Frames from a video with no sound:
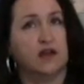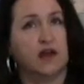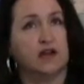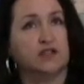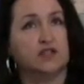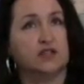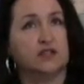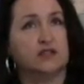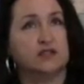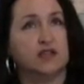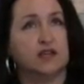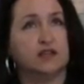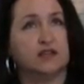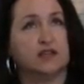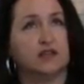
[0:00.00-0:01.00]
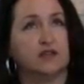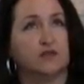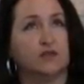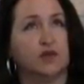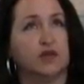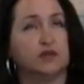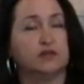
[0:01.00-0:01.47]
I just think
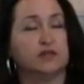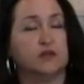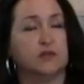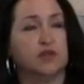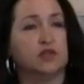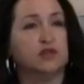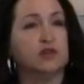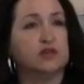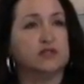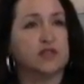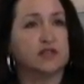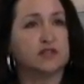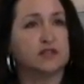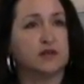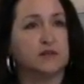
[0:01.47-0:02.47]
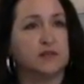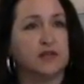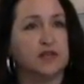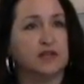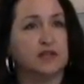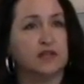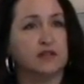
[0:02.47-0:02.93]
that when somebody looks at
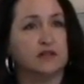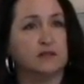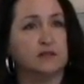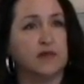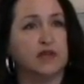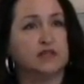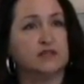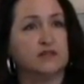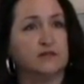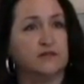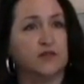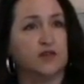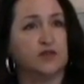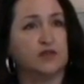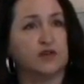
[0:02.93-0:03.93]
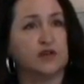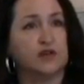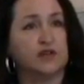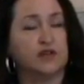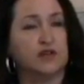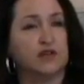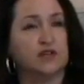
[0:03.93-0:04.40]
something that makes them feel
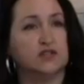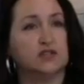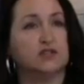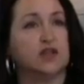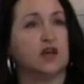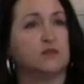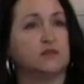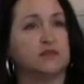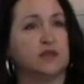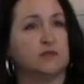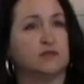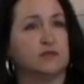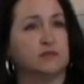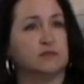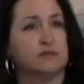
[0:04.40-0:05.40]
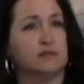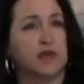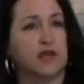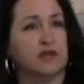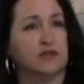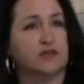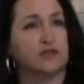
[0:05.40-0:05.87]
good, it just helps them
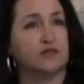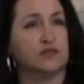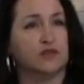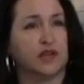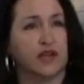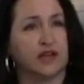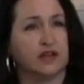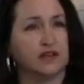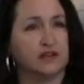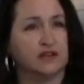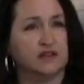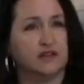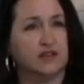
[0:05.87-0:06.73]
make it through their day,